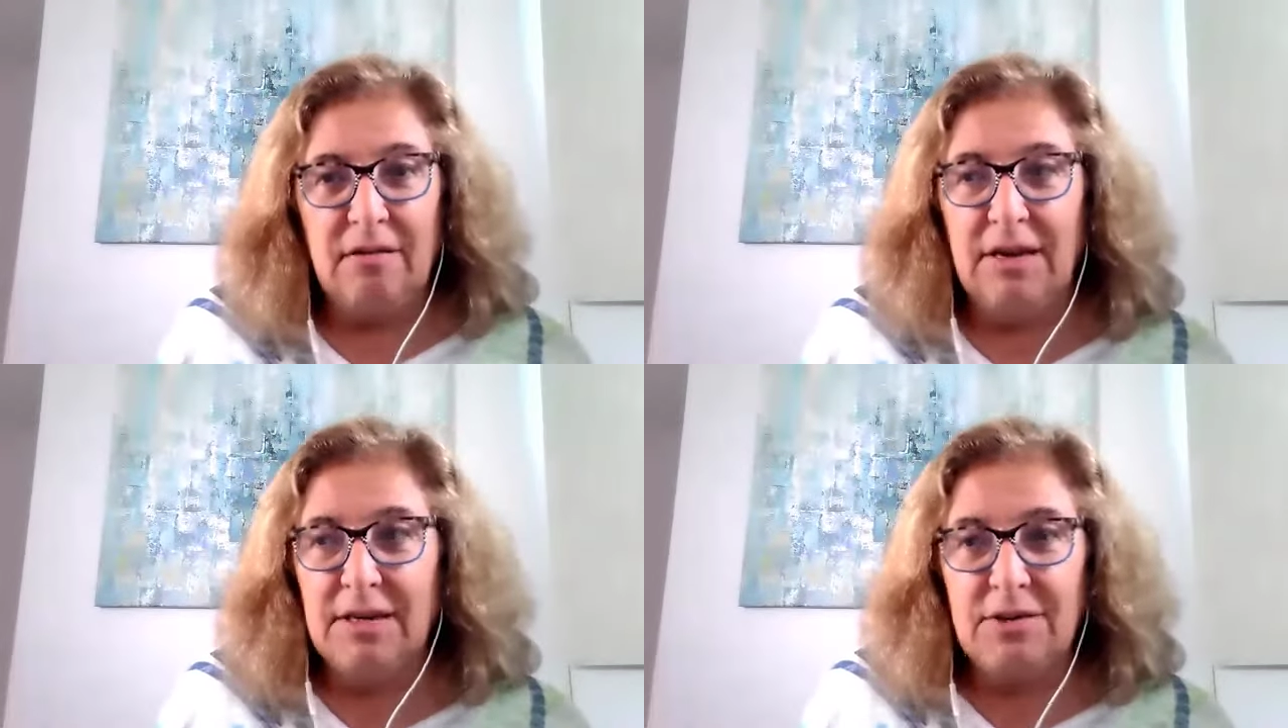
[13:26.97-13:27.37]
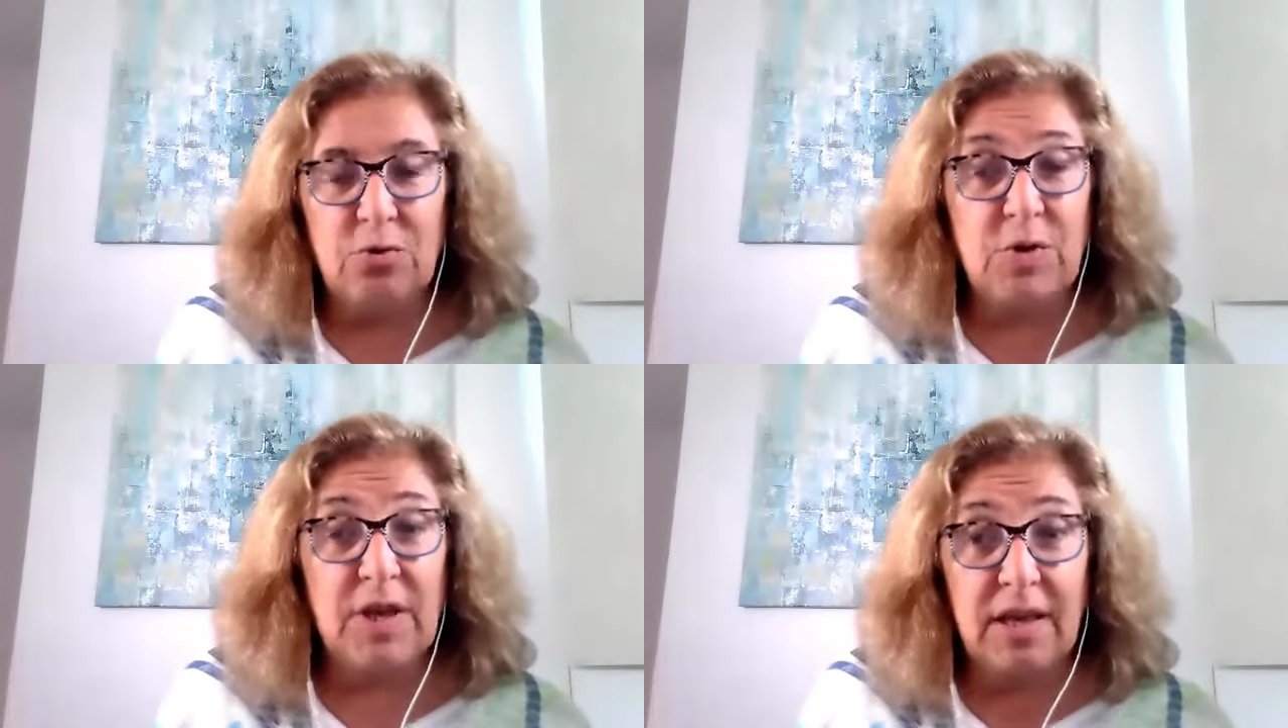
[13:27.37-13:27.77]
And you
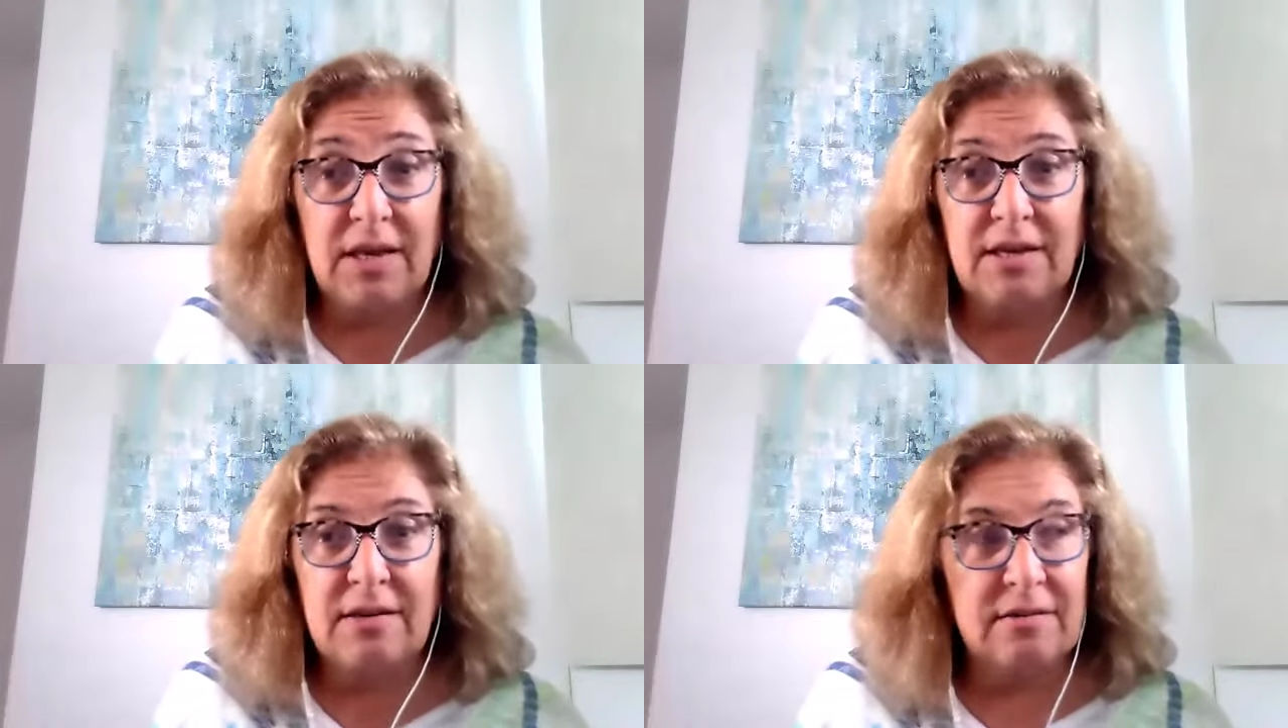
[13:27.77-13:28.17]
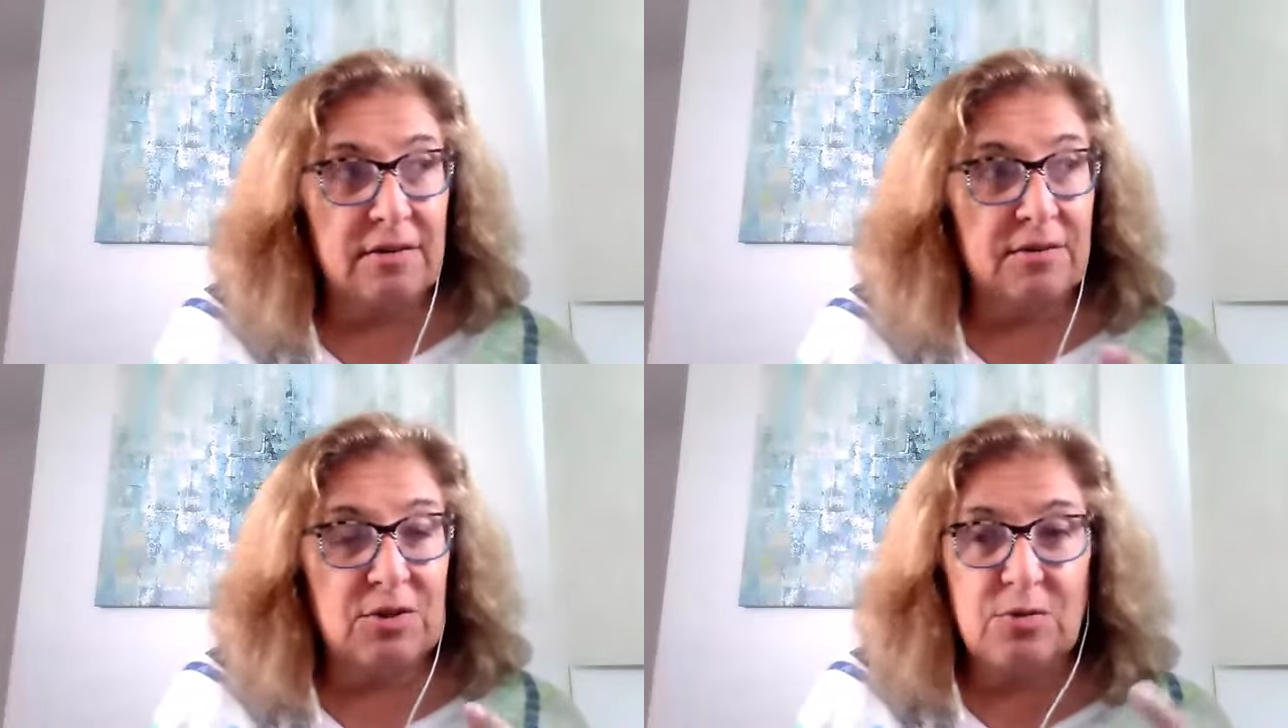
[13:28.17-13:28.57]
can
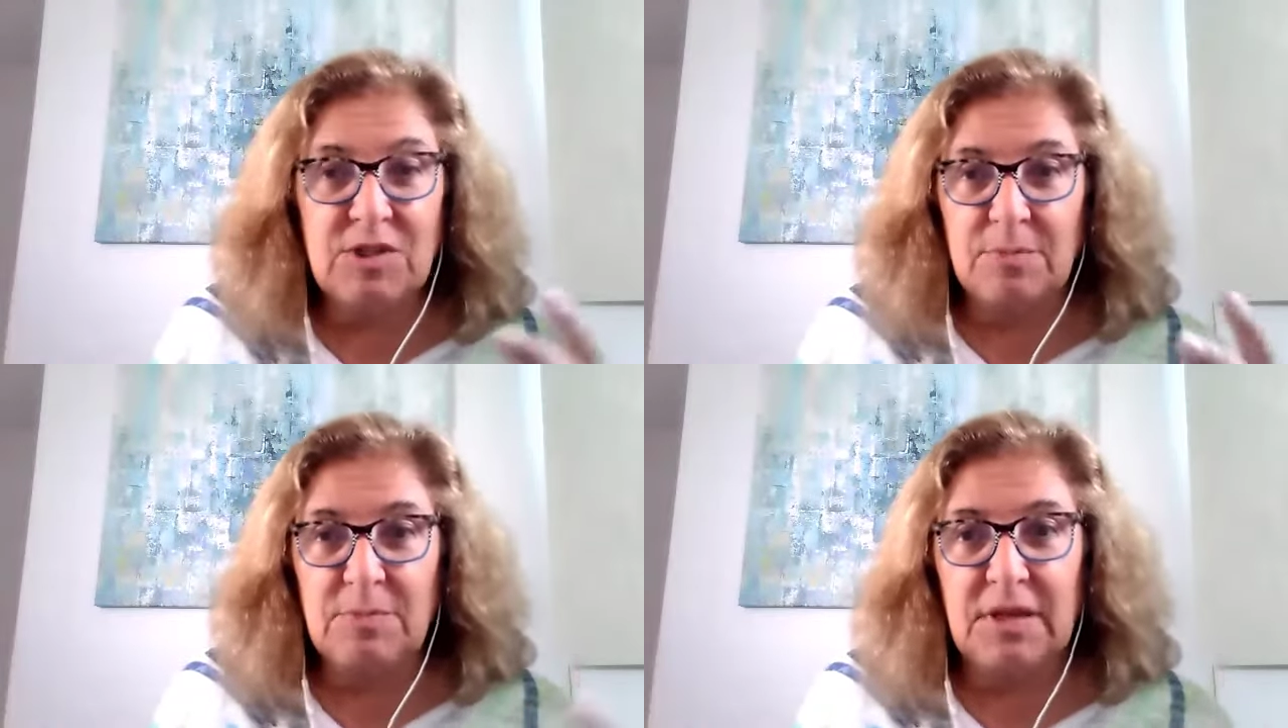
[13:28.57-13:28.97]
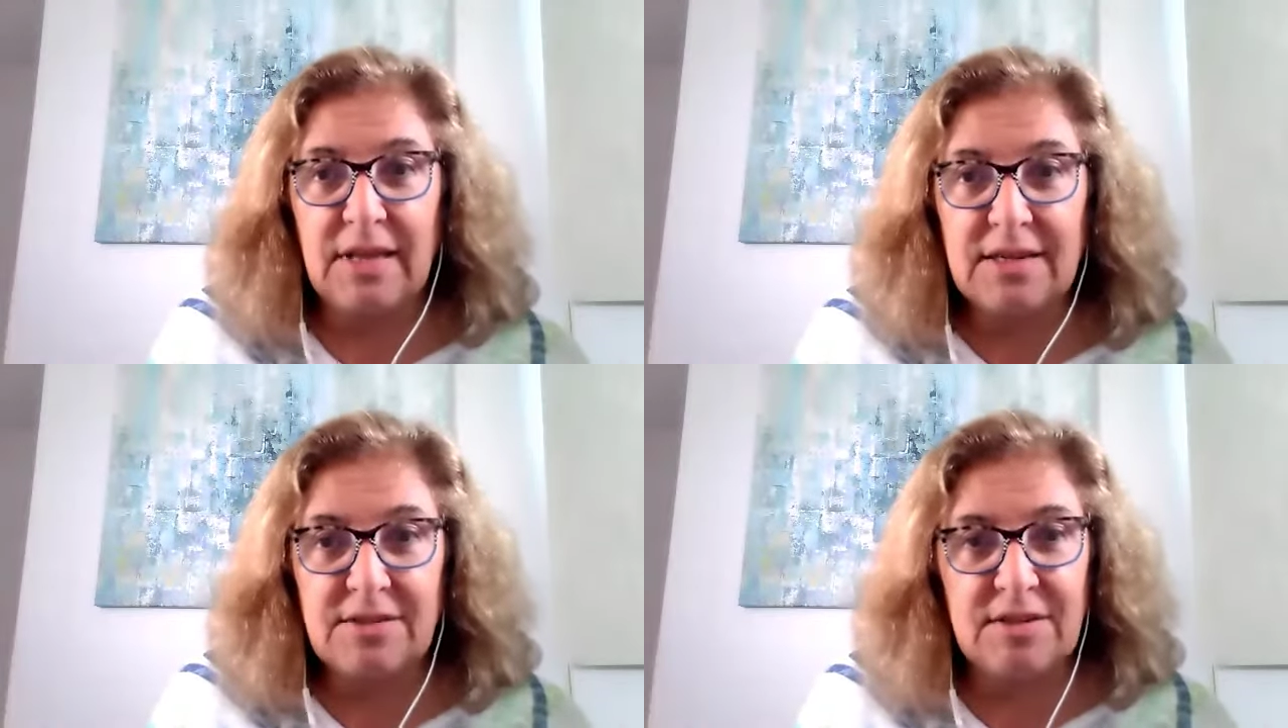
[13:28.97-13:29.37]
do something
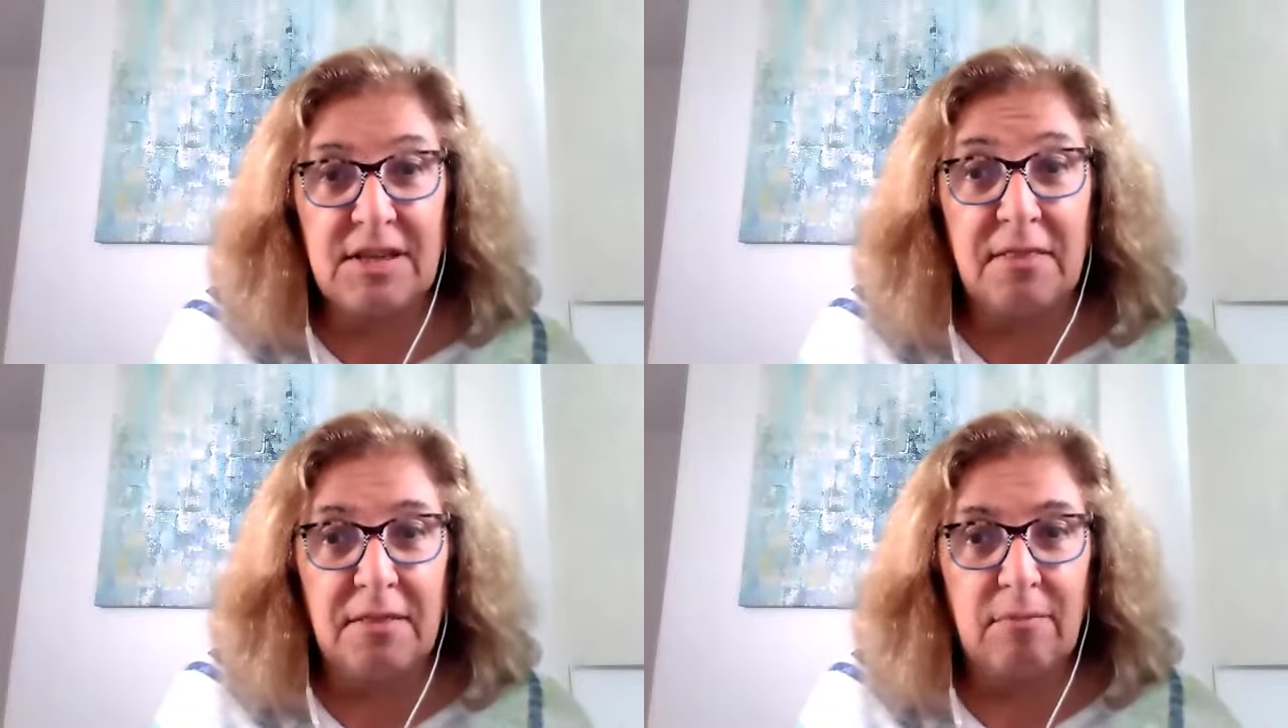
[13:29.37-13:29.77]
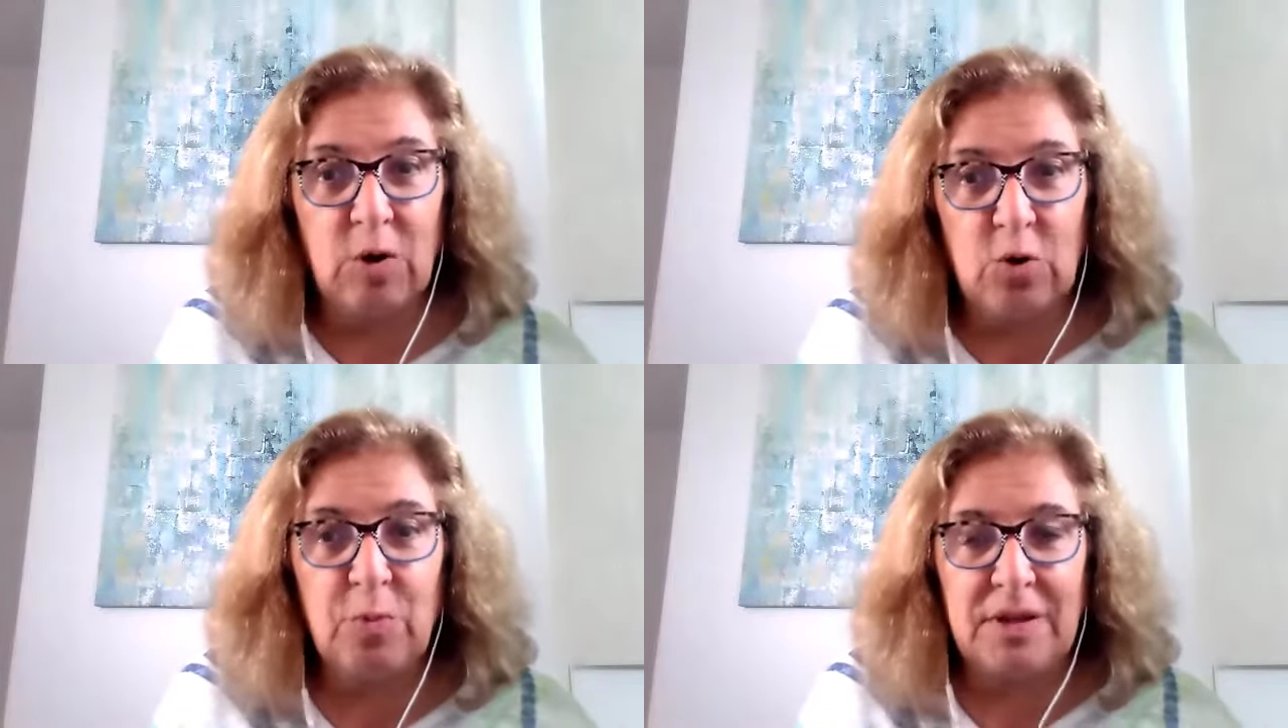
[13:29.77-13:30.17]
that's in the
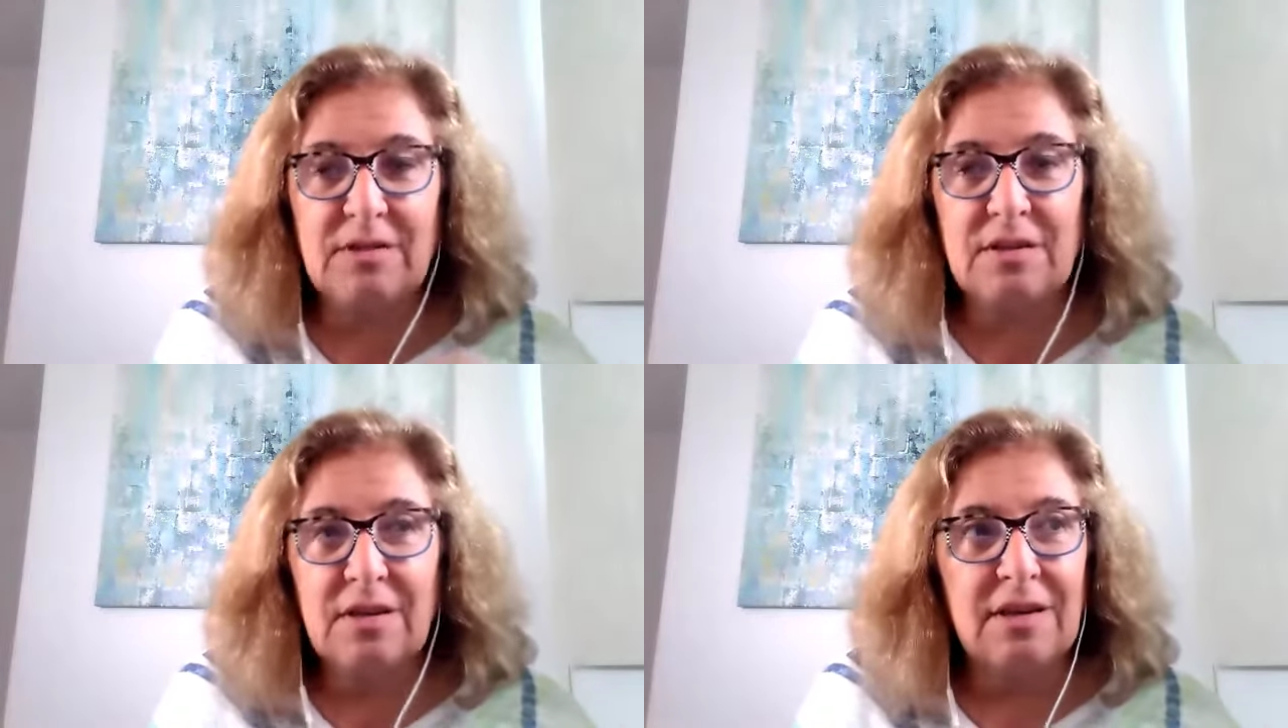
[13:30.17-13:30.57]
moment